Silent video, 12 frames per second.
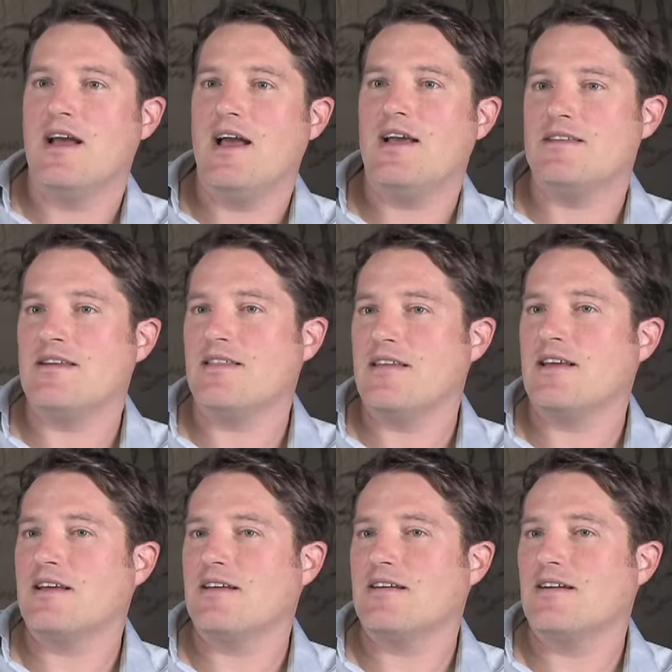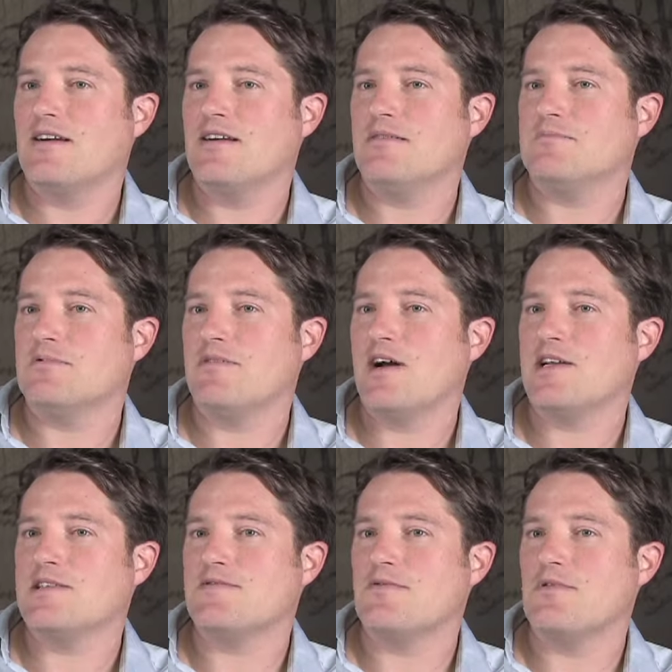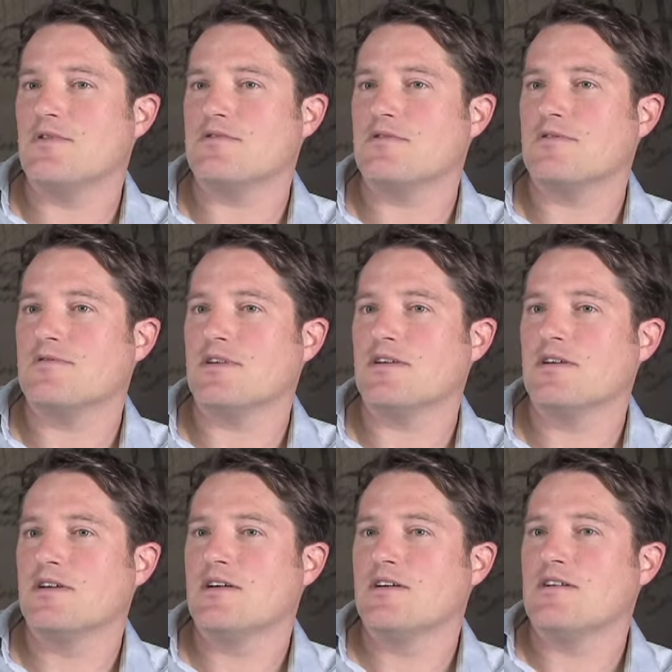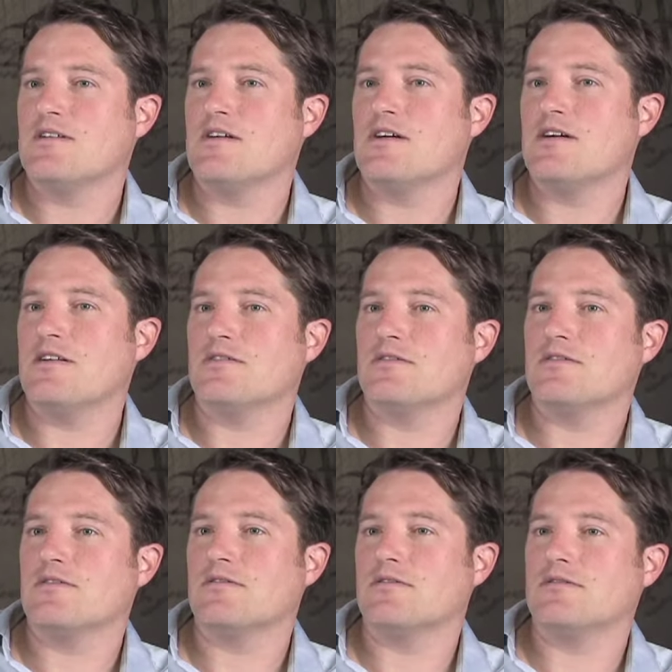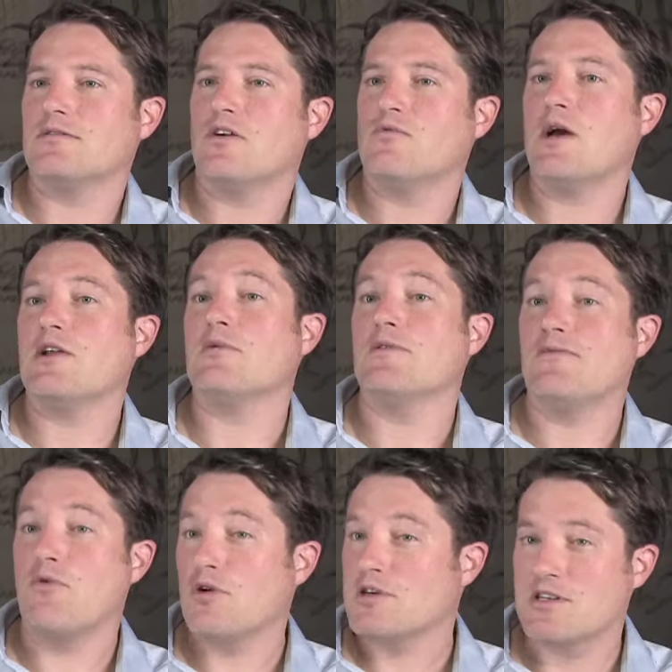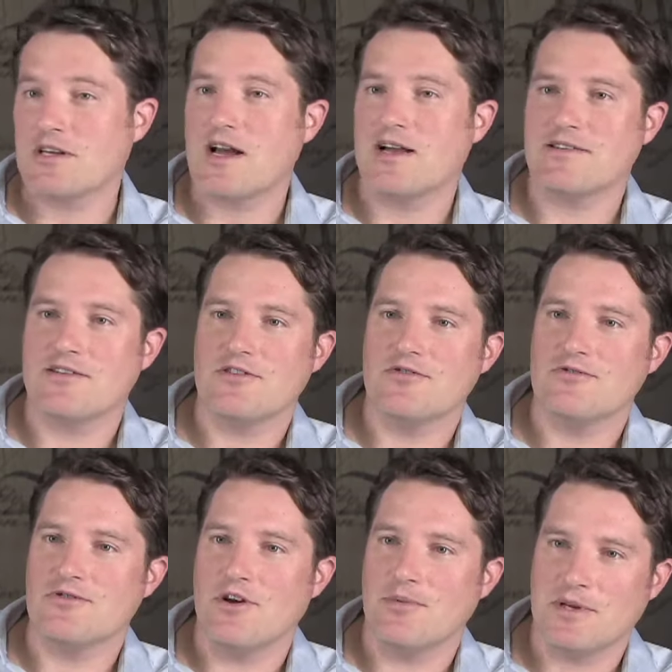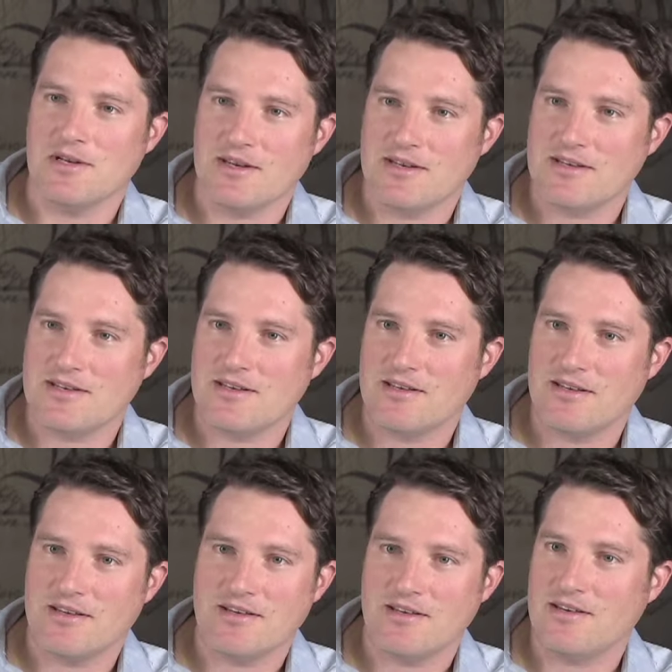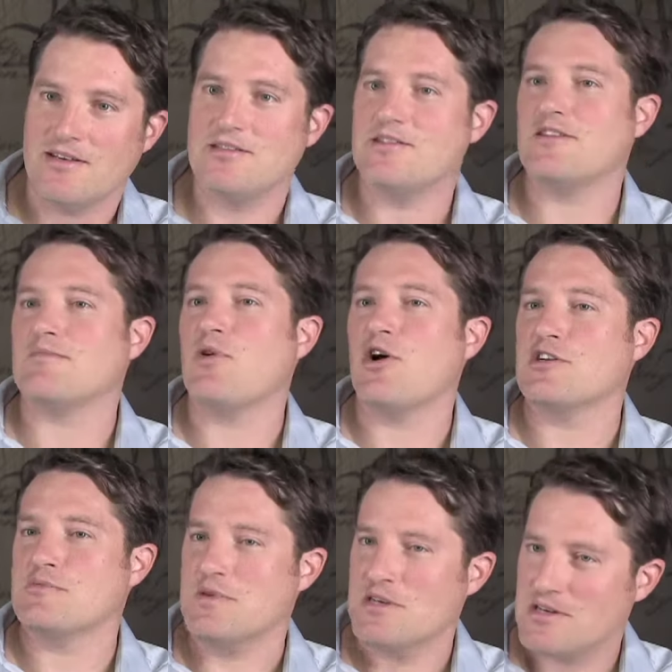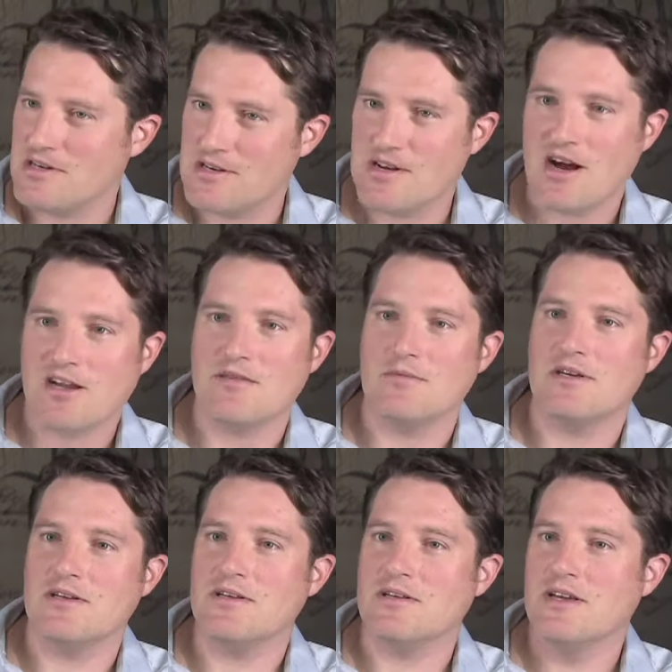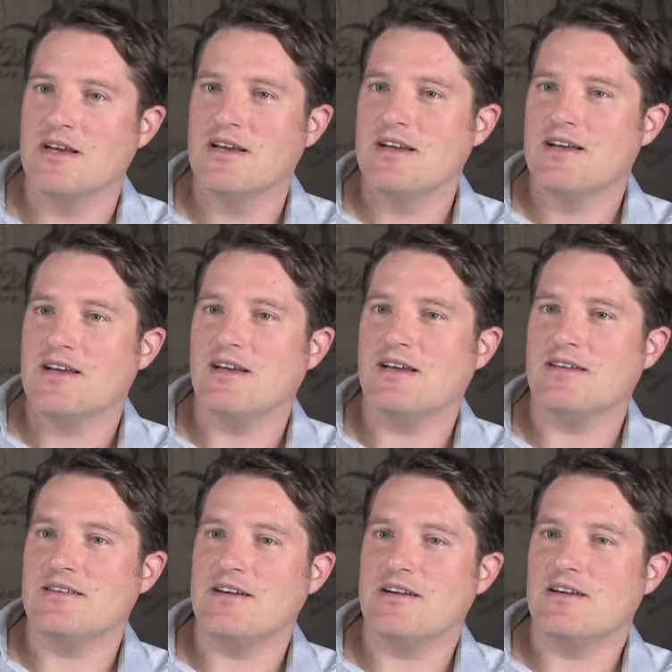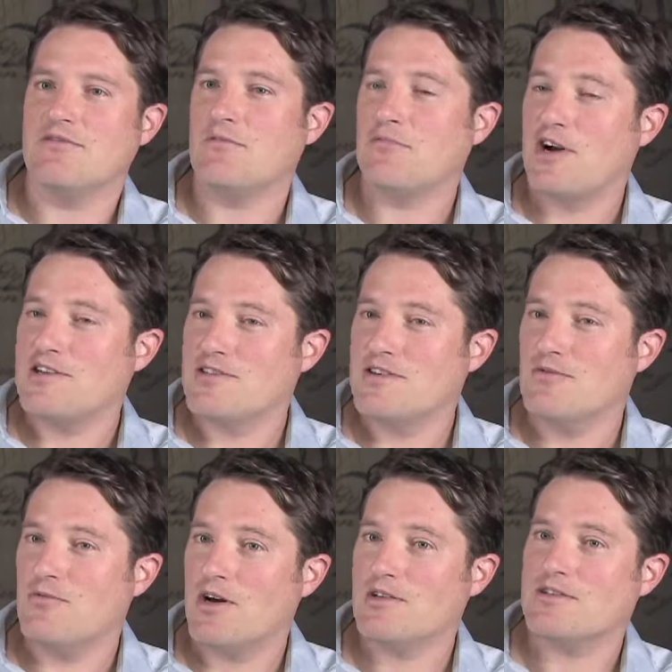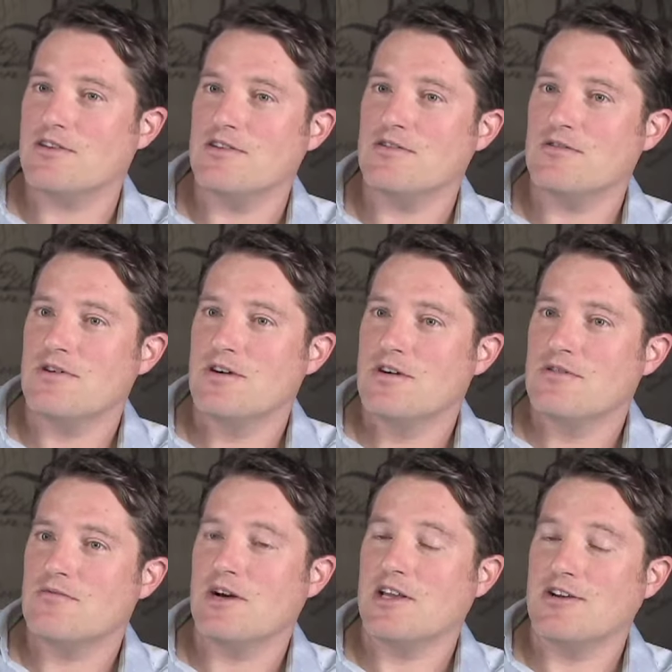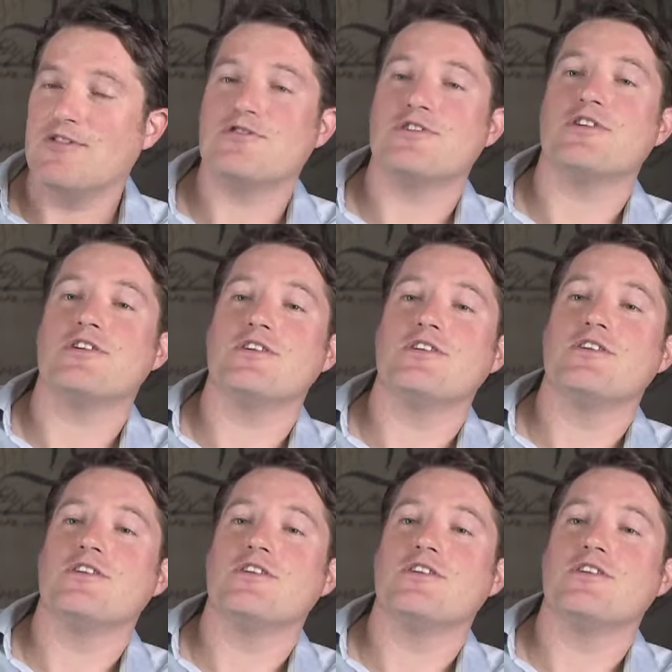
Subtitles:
And I think provides for sort of a way to enforce the Constitution. I mean, it is just parchment. It's a document. And if a president wants to do what he or she